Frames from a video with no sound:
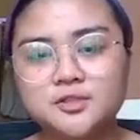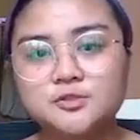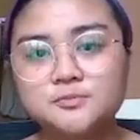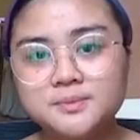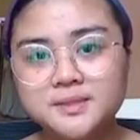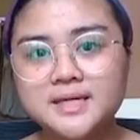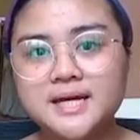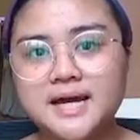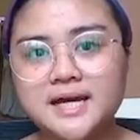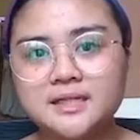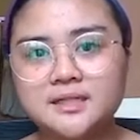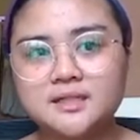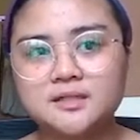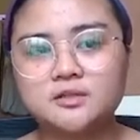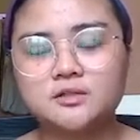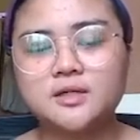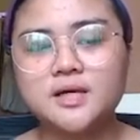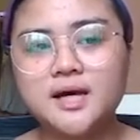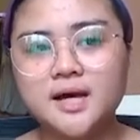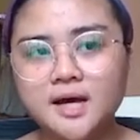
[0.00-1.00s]
be guided
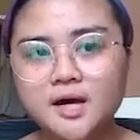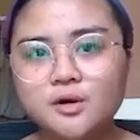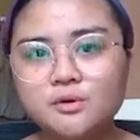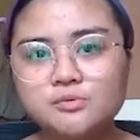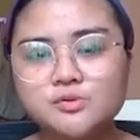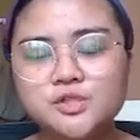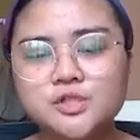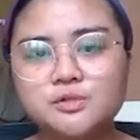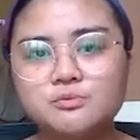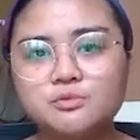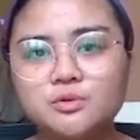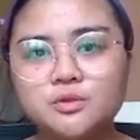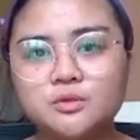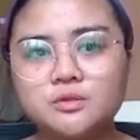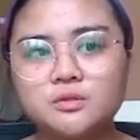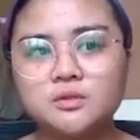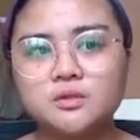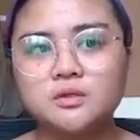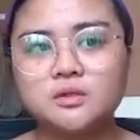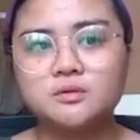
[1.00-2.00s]
on how she would
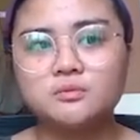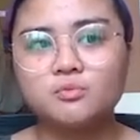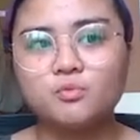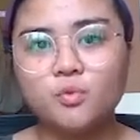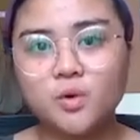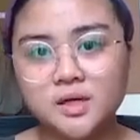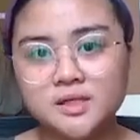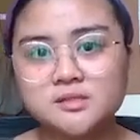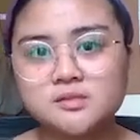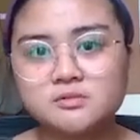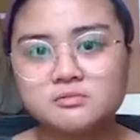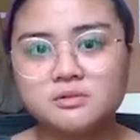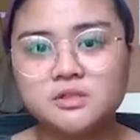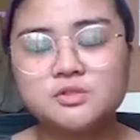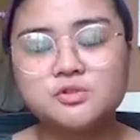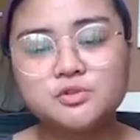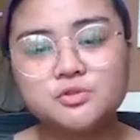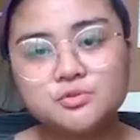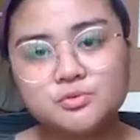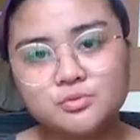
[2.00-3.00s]
want to
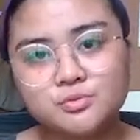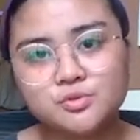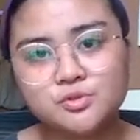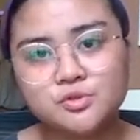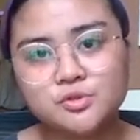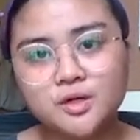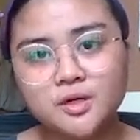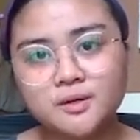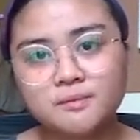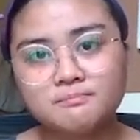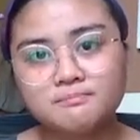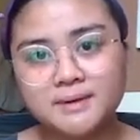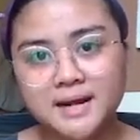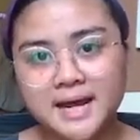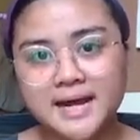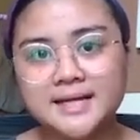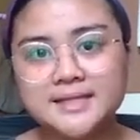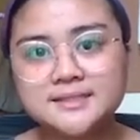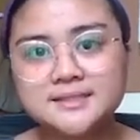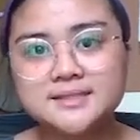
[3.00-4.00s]
introduce her
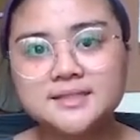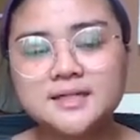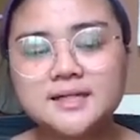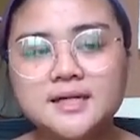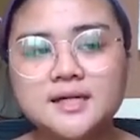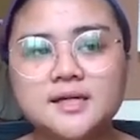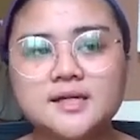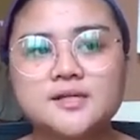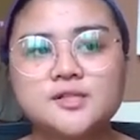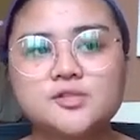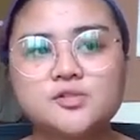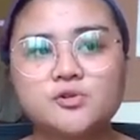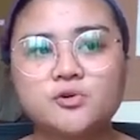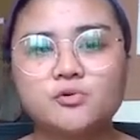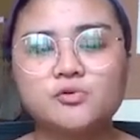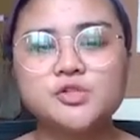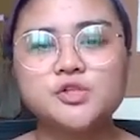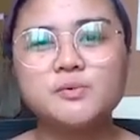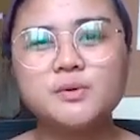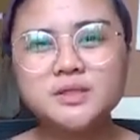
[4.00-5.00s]
brand.
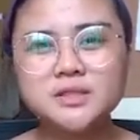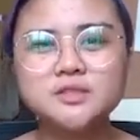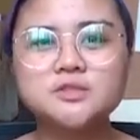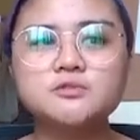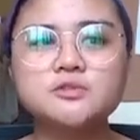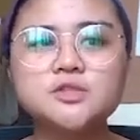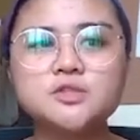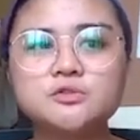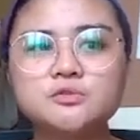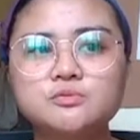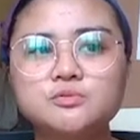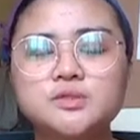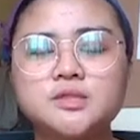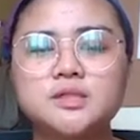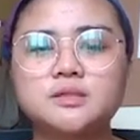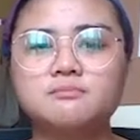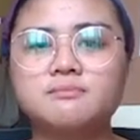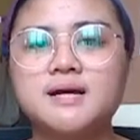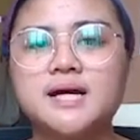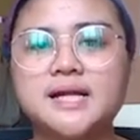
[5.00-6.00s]
So she wanted to introduce
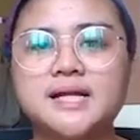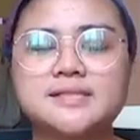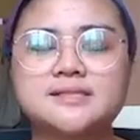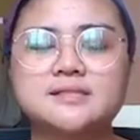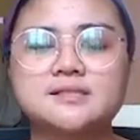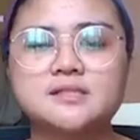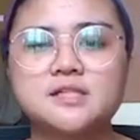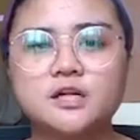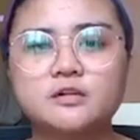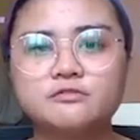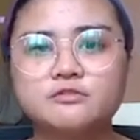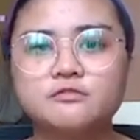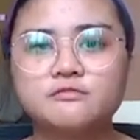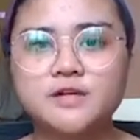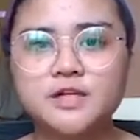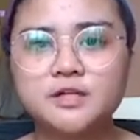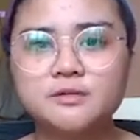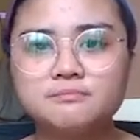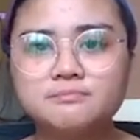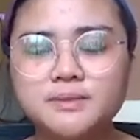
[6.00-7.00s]
her brand as a
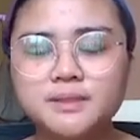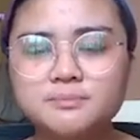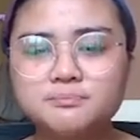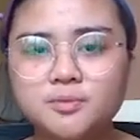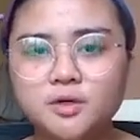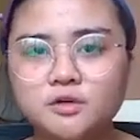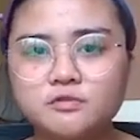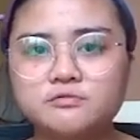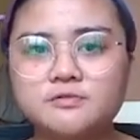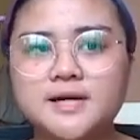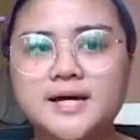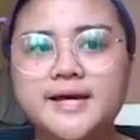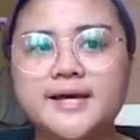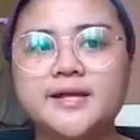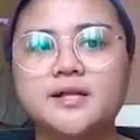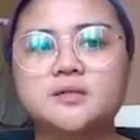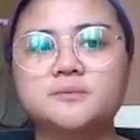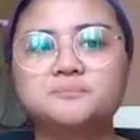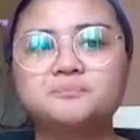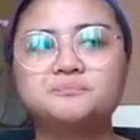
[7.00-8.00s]
self-development
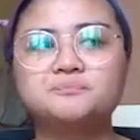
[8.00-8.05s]
profile.